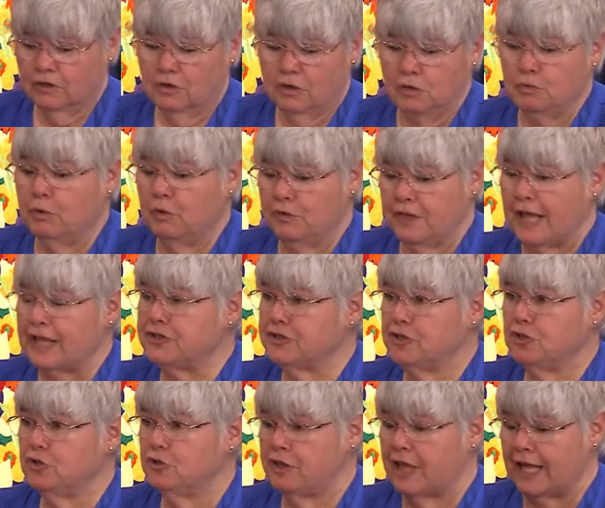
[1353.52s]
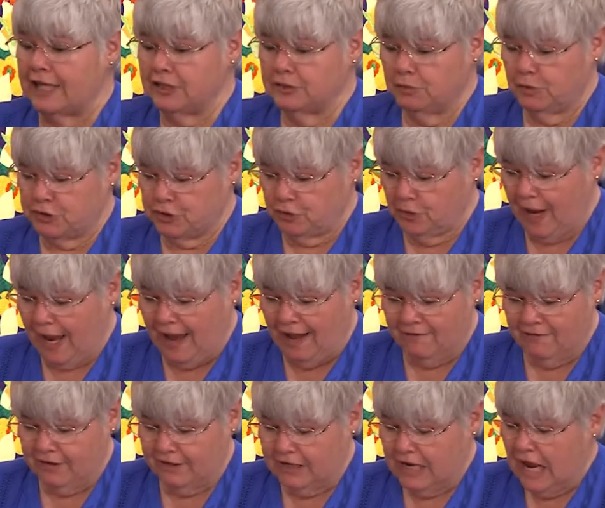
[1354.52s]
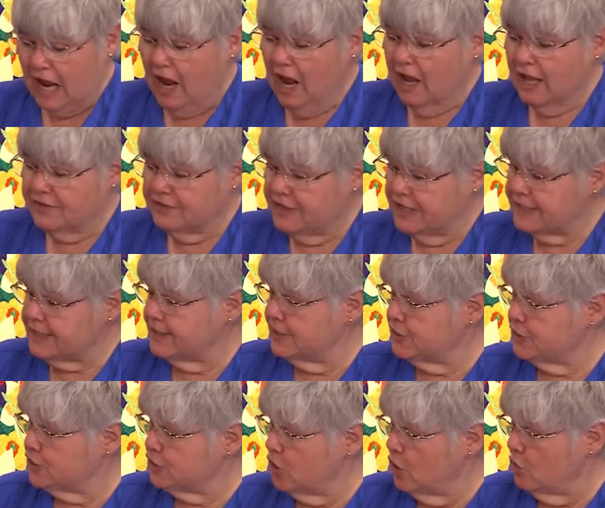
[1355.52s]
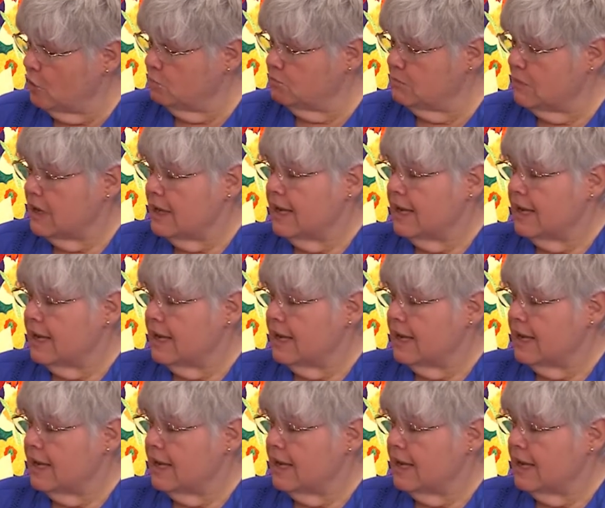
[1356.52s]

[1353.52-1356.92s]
Well, that's what you have, and this is so.